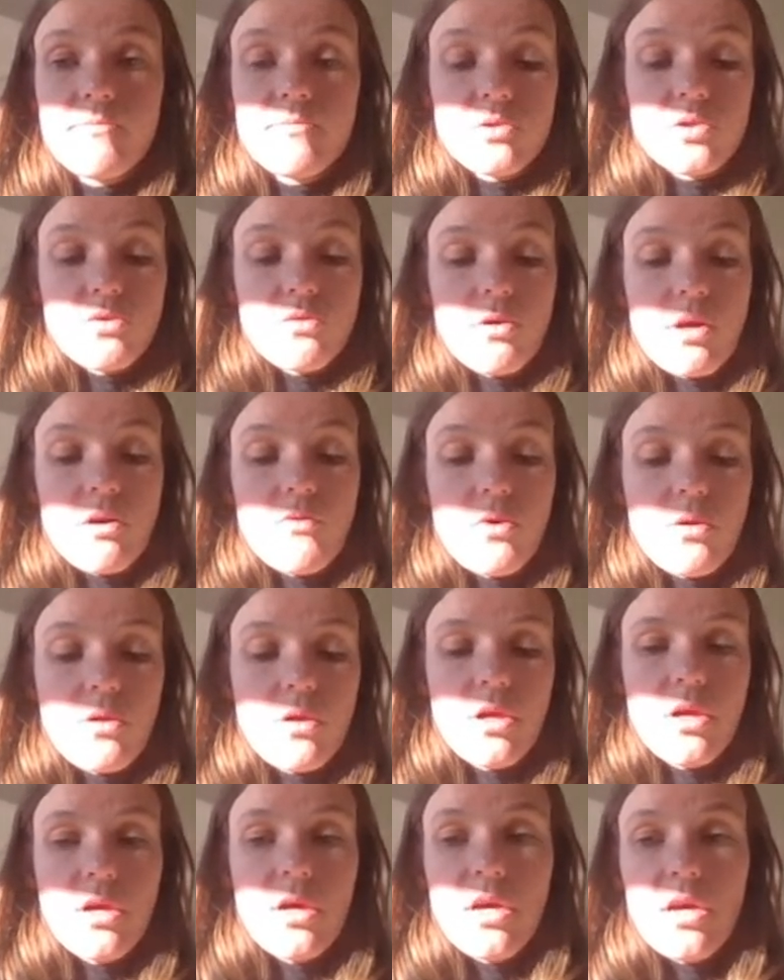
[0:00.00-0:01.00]
So I will
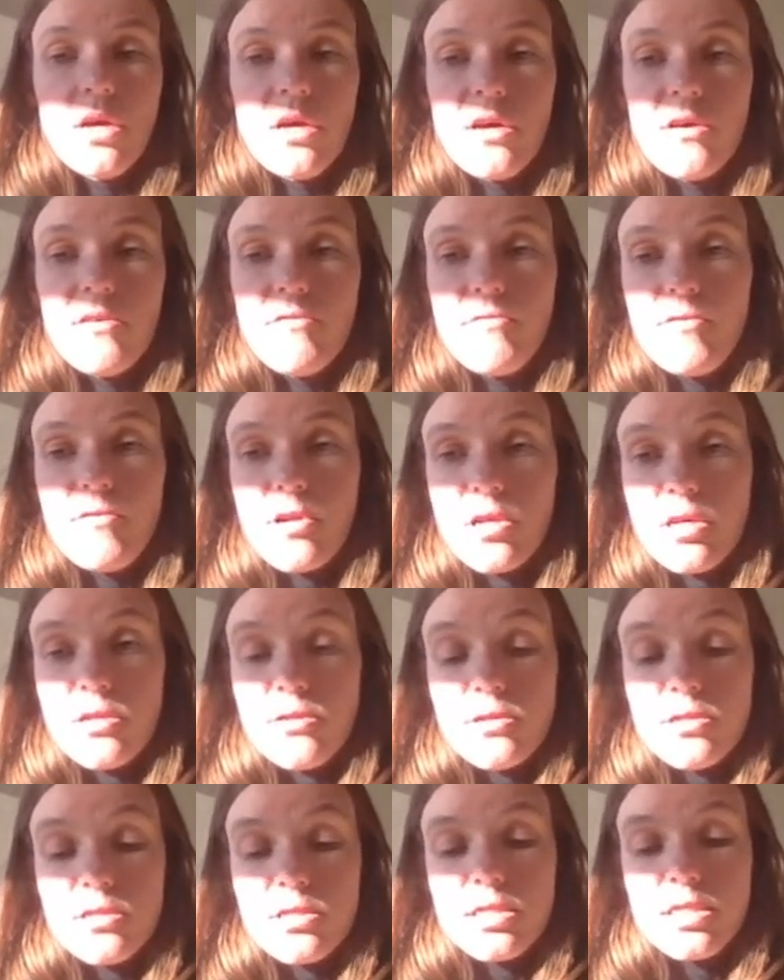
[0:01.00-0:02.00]
fill
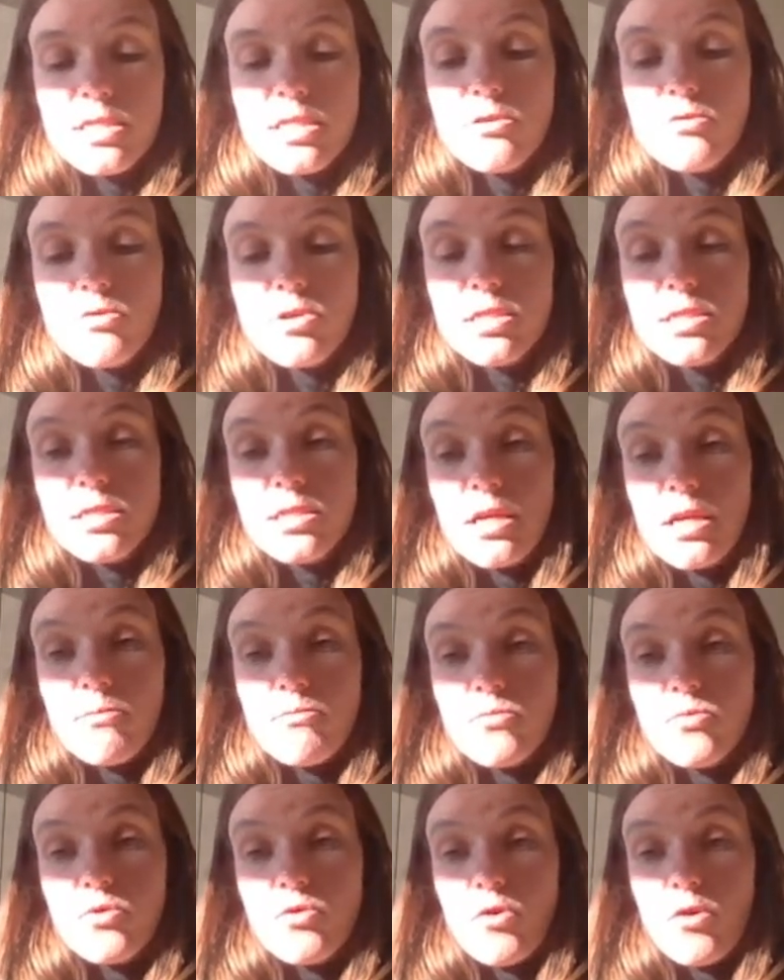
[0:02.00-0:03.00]
in series
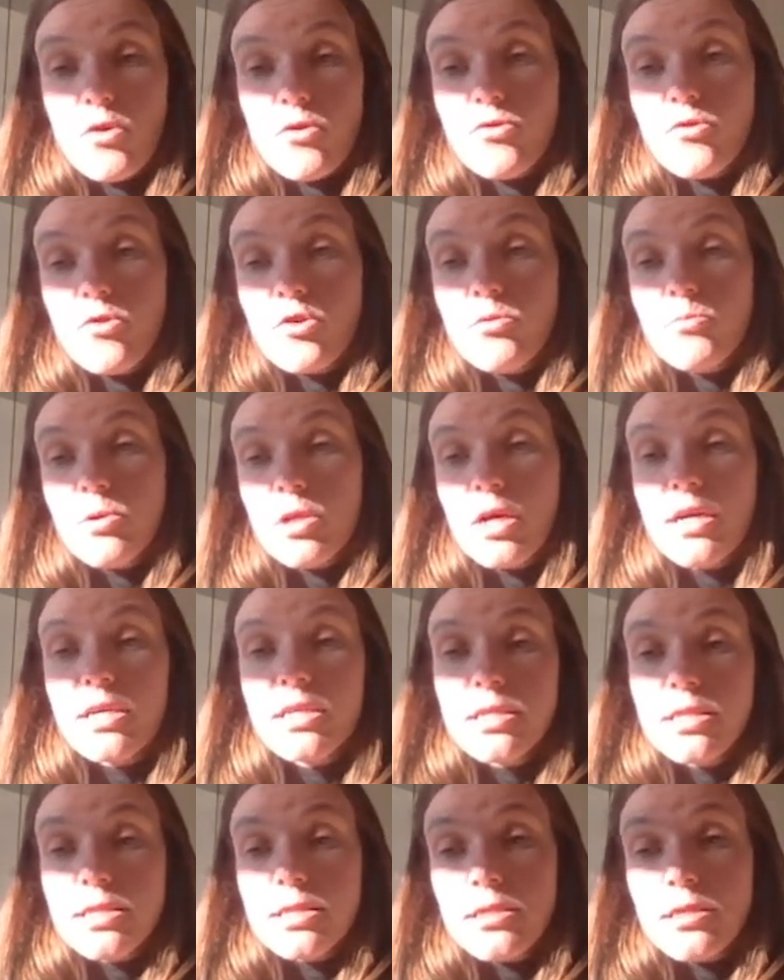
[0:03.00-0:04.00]
name
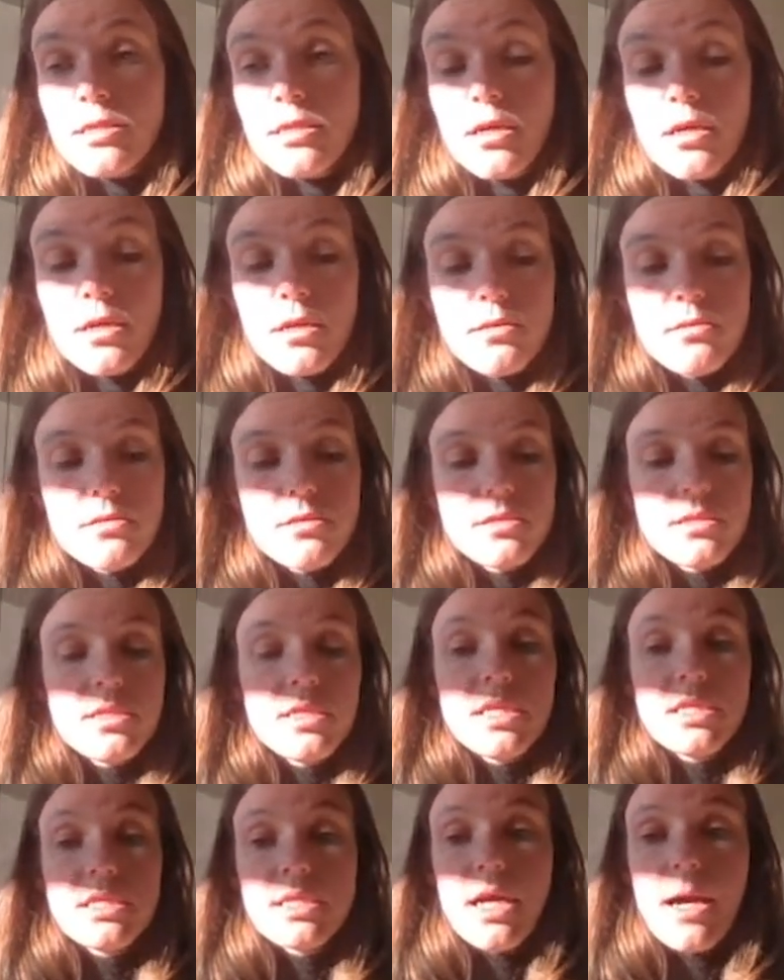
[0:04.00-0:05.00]
non-normalized
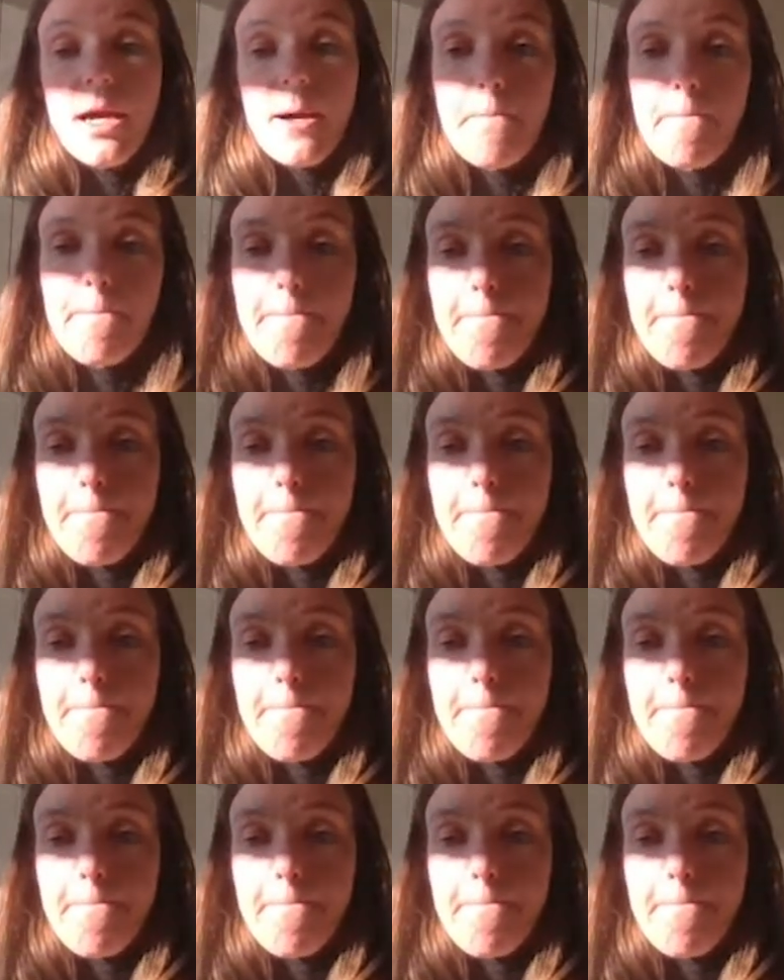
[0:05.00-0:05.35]
data,